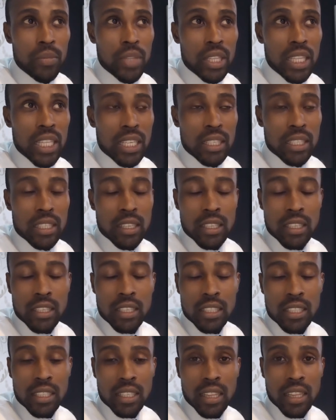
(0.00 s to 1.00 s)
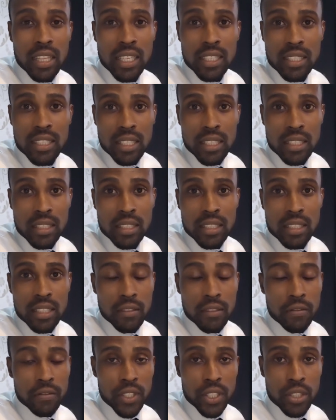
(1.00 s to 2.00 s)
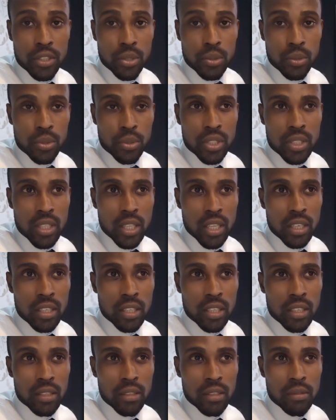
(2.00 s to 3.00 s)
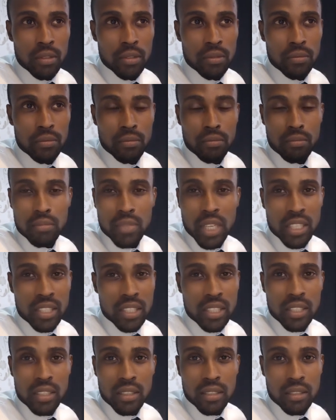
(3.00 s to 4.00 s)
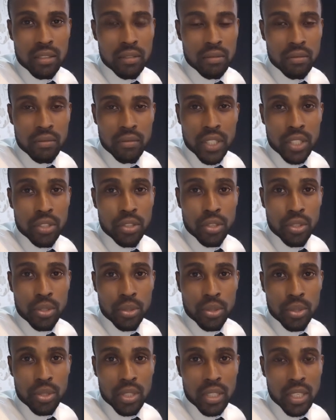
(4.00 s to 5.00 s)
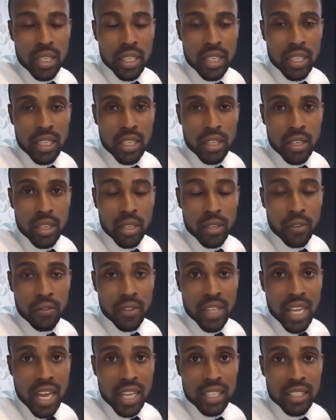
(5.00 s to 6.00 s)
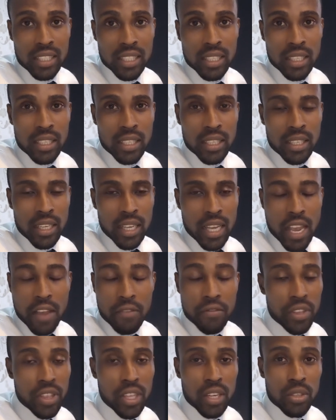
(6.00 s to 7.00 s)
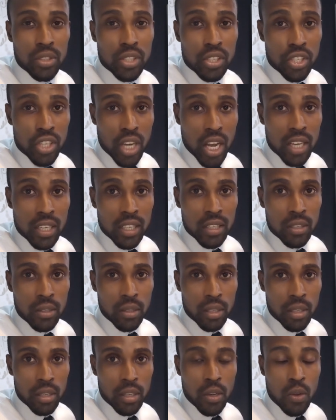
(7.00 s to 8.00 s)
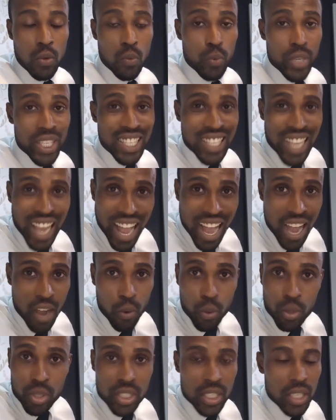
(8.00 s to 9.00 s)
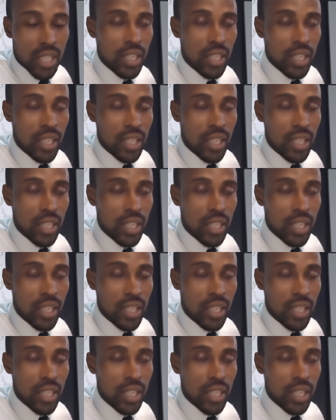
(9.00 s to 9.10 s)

the lessons, the videos, the lesson videos, all of that, everything on the channel without